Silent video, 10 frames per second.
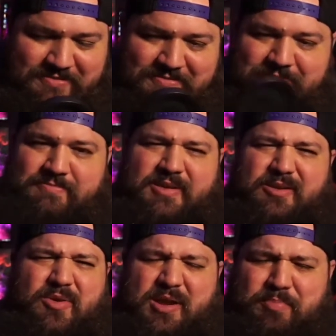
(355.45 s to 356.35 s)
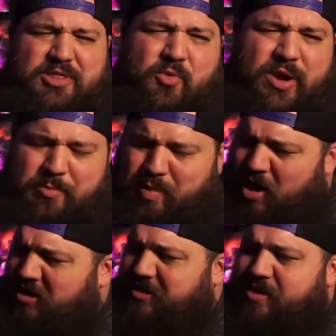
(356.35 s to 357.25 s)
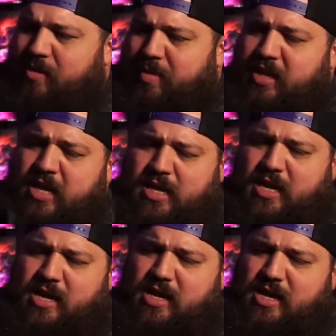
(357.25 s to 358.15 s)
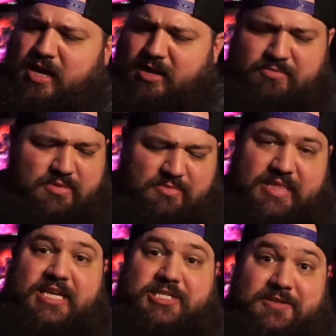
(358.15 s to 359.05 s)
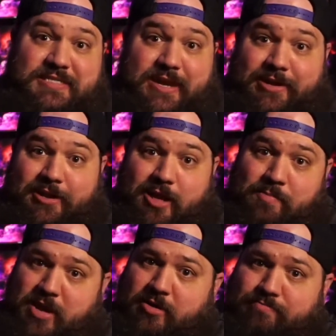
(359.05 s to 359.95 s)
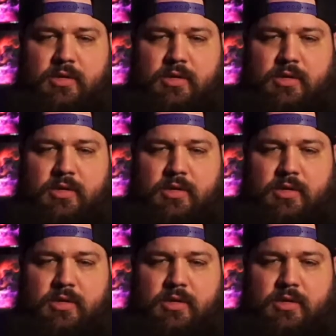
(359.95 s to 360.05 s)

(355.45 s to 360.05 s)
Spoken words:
I want to put the weird pause in there, but that should have sounded a lot better.